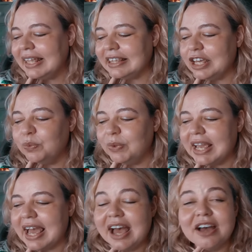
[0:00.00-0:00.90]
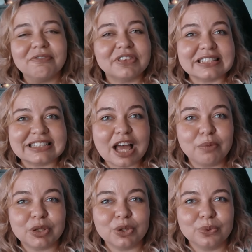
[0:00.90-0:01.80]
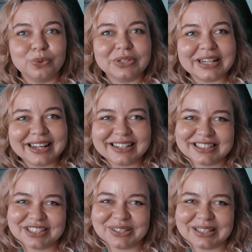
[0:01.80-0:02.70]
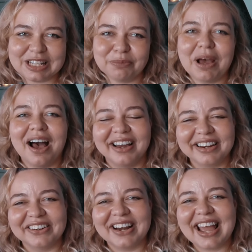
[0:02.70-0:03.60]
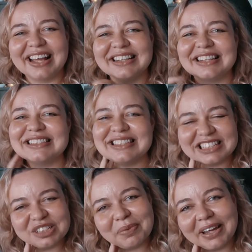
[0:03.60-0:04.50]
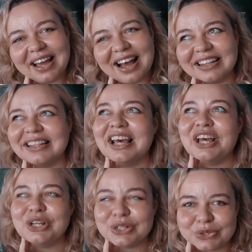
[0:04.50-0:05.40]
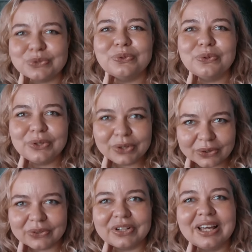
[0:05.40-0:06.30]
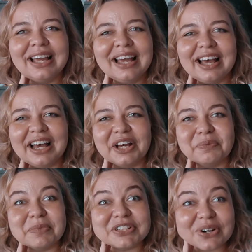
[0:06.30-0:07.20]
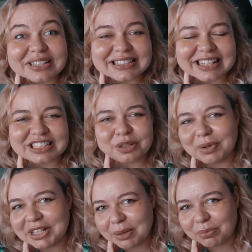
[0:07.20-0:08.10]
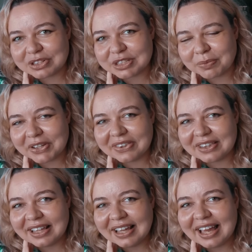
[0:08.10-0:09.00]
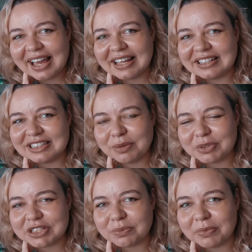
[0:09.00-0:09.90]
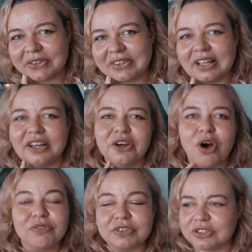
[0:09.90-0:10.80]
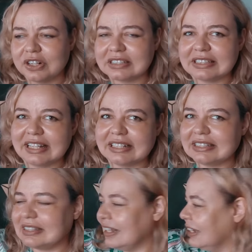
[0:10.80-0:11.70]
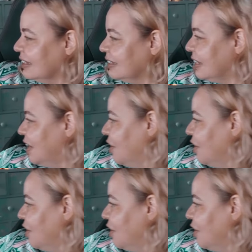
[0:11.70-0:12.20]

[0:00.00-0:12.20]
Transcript: Then we have The Salmon Who Dared to Leap Higher, and this is by An Du Hyun, translated by Deborah Smith. And Deborah Smith often translates things